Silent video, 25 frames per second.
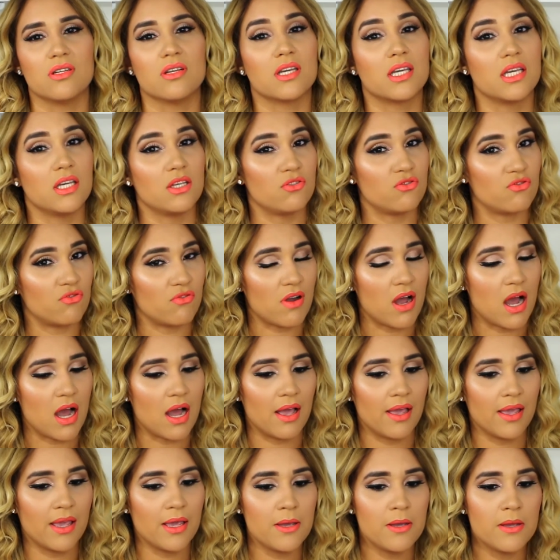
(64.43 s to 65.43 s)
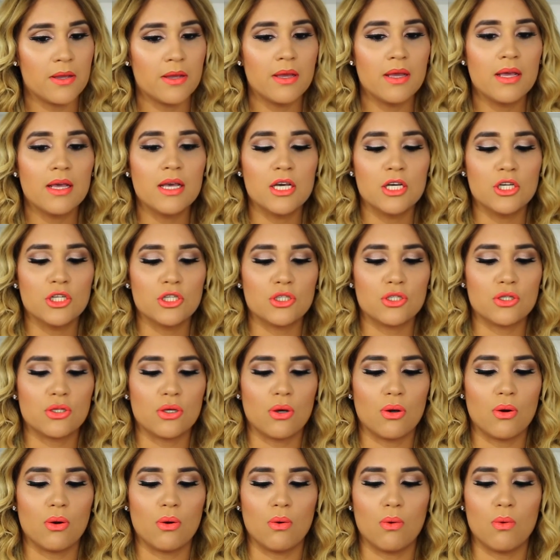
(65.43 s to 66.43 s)
looking dry.
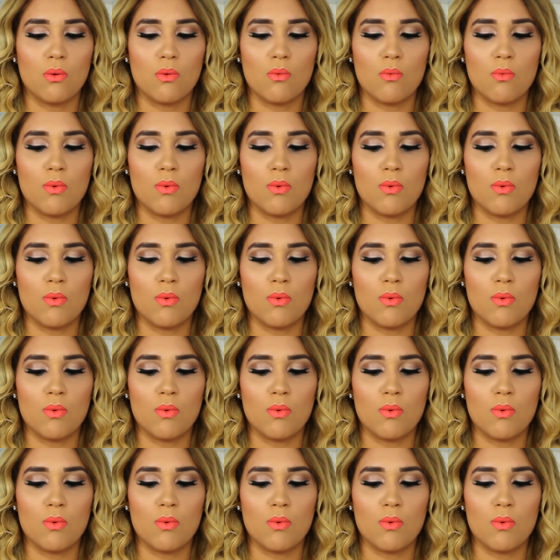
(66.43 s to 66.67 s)
So